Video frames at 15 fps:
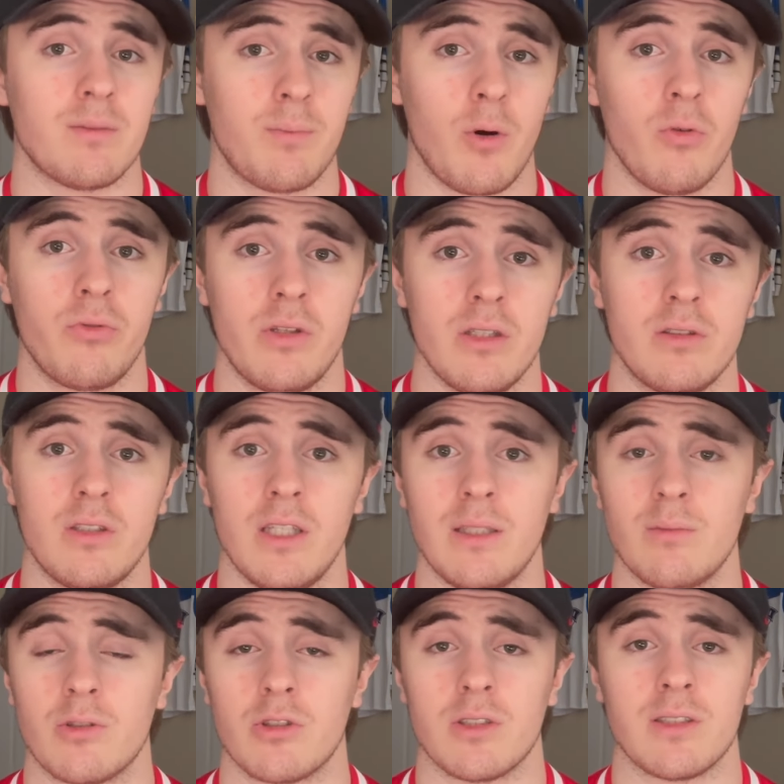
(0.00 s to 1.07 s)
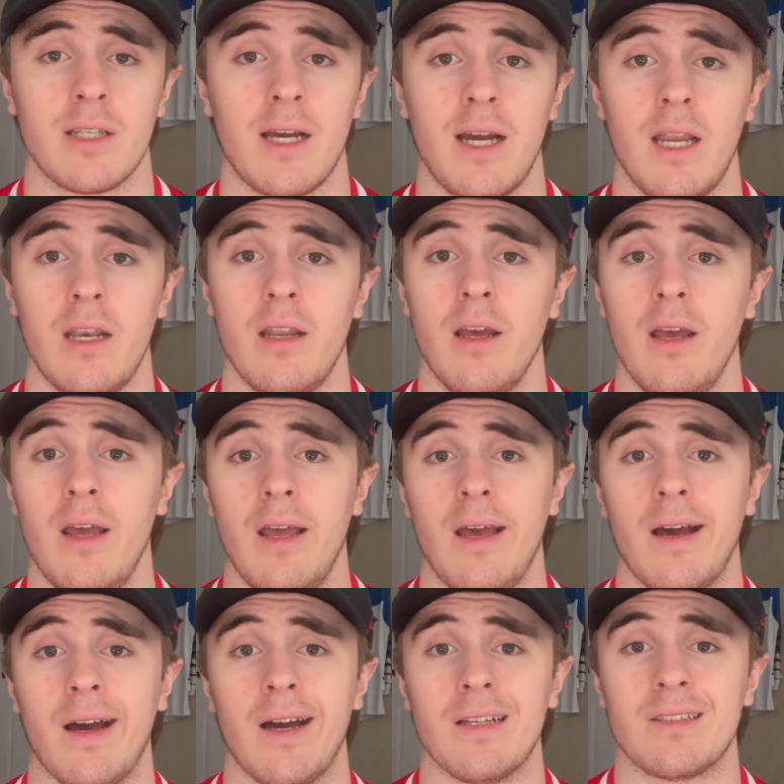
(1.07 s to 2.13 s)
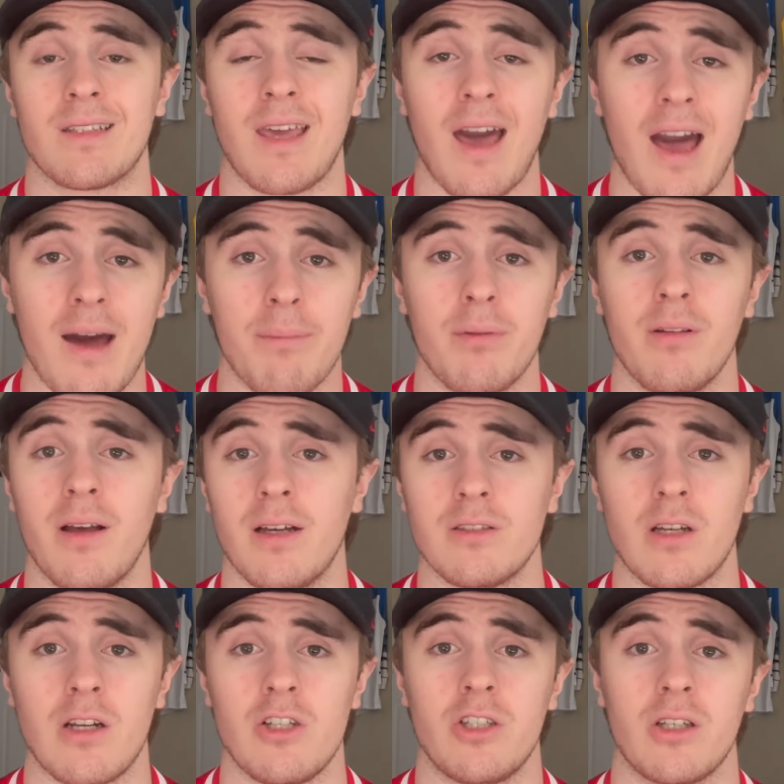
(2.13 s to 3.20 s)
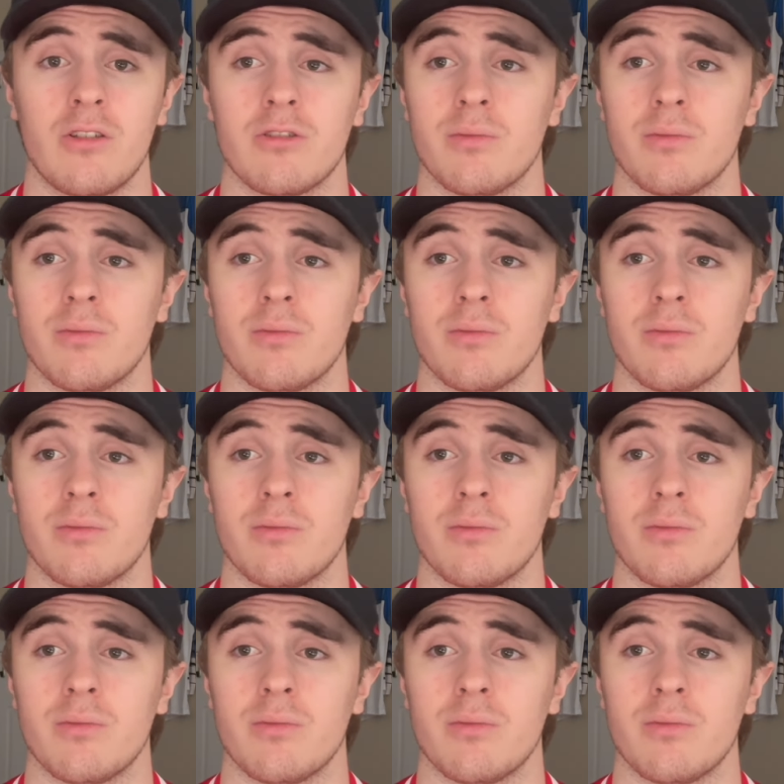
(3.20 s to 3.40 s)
Both these teams are designed to capitalize on each other's